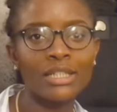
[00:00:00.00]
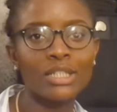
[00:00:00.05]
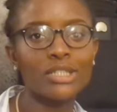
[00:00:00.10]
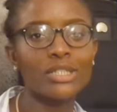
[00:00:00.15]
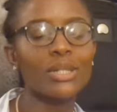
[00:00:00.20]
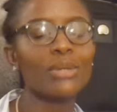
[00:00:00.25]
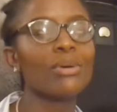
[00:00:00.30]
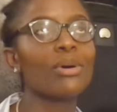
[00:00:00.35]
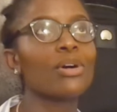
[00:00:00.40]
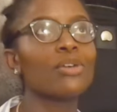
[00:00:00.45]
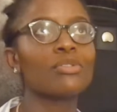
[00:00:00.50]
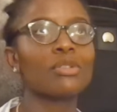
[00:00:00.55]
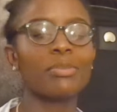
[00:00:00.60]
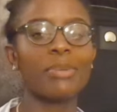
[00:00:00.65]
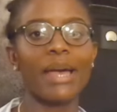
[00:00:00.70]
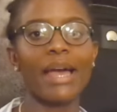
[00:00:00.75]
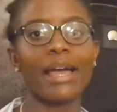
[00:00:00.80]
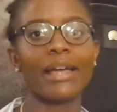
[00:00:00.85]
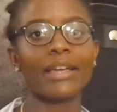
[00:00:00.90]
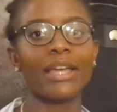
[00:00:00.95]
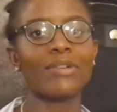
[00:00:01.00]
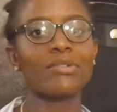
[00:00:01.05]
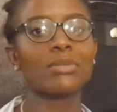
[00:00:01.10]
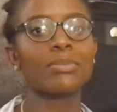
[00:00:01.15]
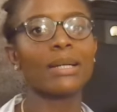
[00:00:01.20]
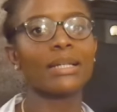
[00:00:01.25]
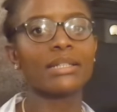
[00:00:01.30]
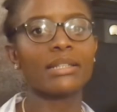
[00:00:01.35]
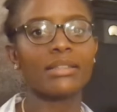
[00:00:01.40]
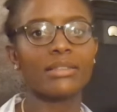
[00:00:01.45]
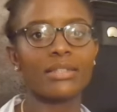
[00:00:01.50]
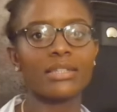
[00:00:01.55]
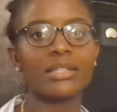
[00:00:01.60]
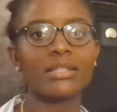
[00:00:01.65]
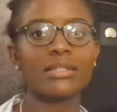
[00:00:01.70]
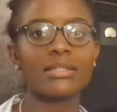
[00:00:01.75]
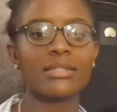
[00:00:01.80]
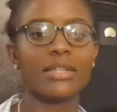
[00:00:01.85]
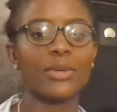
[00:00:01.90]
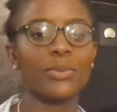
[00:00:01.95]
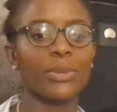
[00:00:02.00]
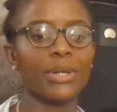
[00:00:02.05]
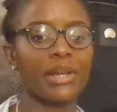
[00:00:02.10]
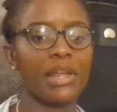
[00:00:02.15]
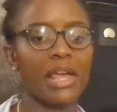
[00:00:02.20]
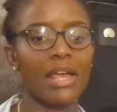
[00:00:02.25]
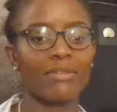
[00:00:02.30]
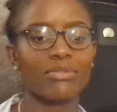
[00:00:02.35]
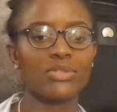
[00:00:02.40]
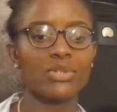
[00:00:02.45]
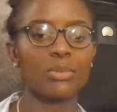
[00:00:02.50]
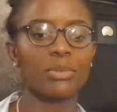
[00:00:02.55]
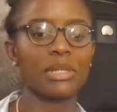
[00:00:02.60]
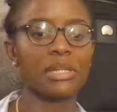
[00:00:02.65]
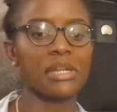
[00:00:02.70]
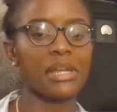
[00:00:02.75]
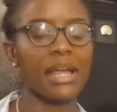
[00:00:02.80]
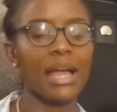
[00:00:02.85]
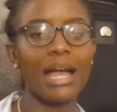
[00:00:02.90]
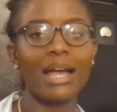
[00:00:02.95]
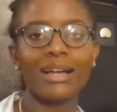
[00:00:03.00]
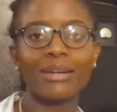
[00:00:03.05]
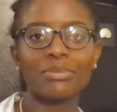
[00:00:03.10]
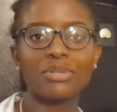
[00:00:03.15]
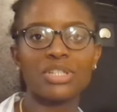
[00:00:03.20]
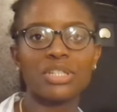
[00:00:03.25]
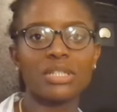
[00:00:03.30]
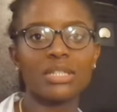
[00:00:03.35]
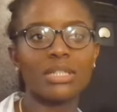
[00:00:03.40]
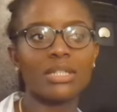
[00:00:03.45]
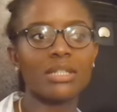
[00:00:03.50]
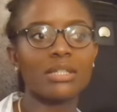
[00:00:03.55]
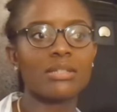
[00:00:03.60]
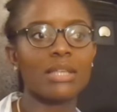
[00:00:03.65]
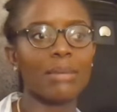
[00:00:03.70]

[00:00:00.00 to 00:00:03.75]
Don't overpack. Everybody thinks they want to have so many options.